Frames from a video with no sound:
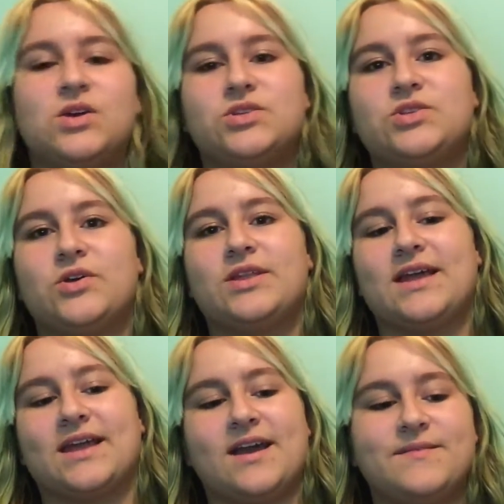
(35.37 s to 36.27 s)
So,
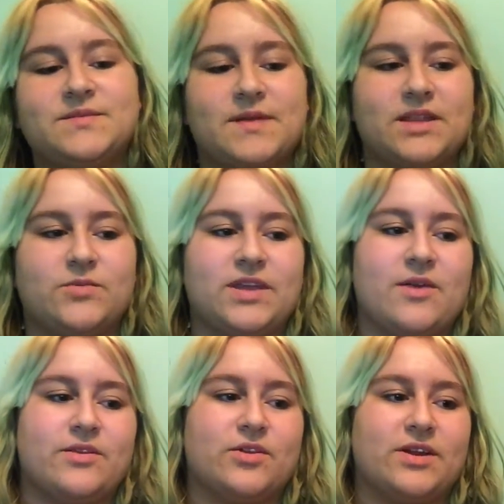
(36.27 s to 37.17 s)
like, I'm spending the
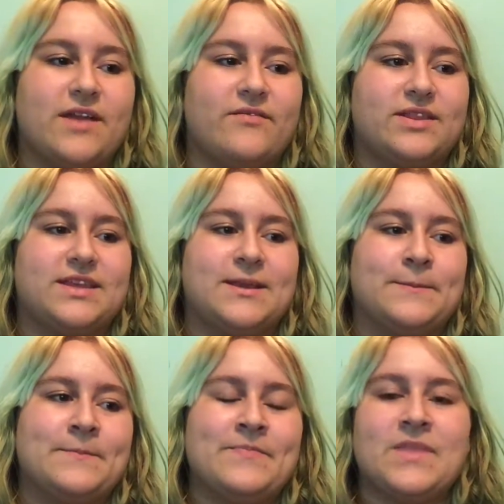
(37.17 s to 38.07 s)
weekend with her and everything,